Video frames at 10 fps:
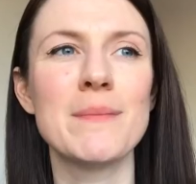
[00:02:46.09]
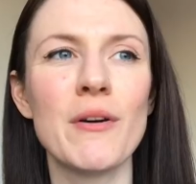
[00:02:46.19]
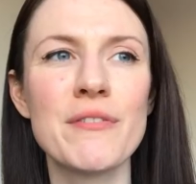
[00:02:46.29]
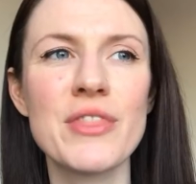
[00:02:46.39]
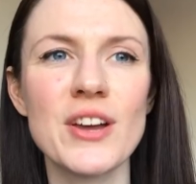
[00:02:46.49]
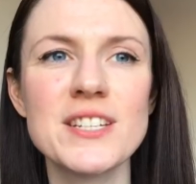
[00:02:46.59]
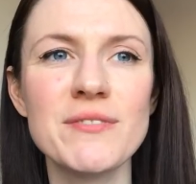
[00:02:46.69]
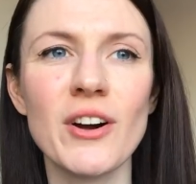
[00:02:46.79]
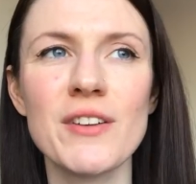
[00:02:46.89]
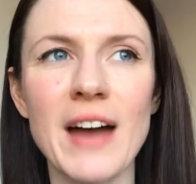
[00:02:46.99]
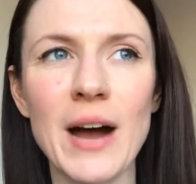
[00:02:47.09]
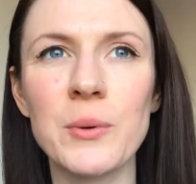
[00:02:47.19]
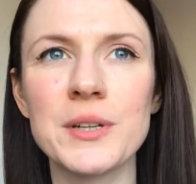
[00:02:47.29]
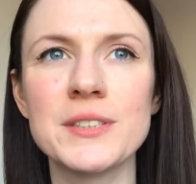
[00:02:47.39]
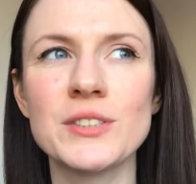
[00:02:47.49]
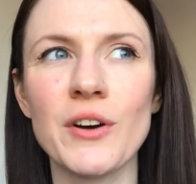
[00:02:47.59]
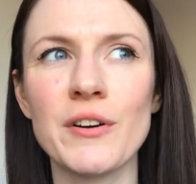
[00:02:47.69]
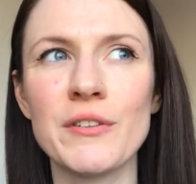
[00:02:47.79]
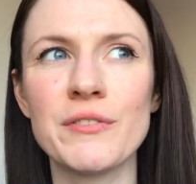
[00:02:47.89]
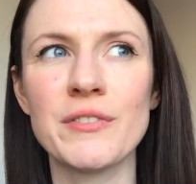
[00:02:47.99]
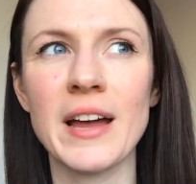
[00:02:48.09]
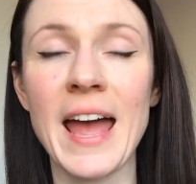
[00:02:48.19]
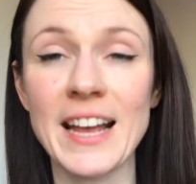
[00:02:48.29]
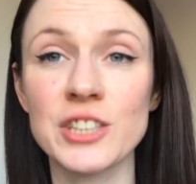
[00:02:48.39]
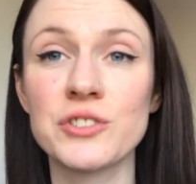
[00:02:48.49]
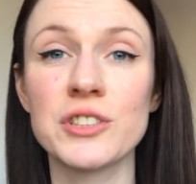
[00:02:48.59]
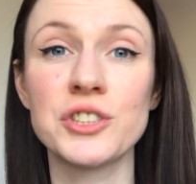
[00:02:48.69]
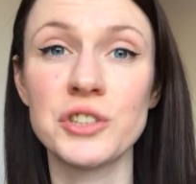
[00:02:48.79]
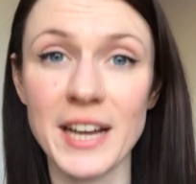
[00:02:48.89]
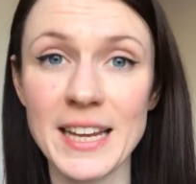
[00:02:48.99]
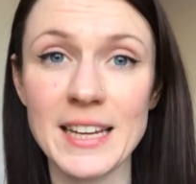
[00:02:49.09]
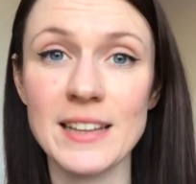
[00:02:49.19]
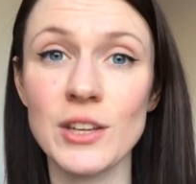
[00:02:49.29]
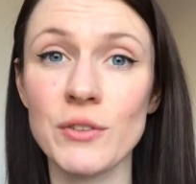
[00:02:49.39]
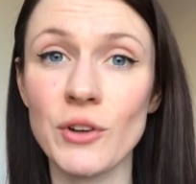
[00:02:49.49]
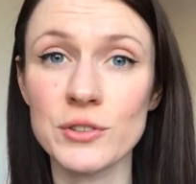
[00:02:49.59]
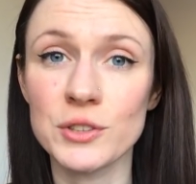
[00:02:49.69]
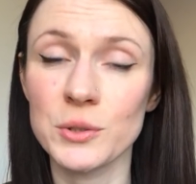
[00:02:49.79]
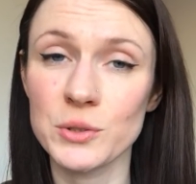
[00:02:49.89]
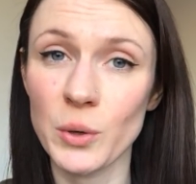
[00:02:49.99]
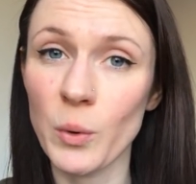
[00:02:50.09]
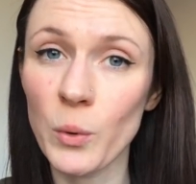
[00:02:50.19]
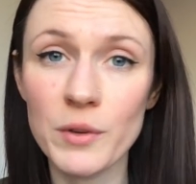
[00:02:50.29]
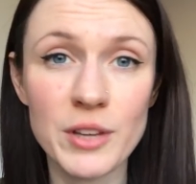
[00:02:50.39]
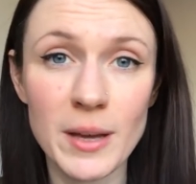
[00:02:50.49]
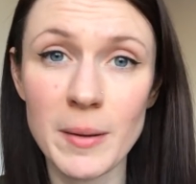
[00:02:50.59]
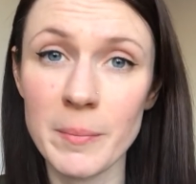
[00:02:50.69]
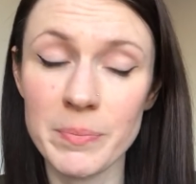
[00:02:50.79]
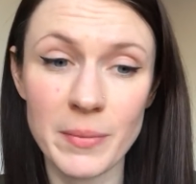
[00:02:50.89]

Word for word: of 35 hours of extra training that you've gone to so all of your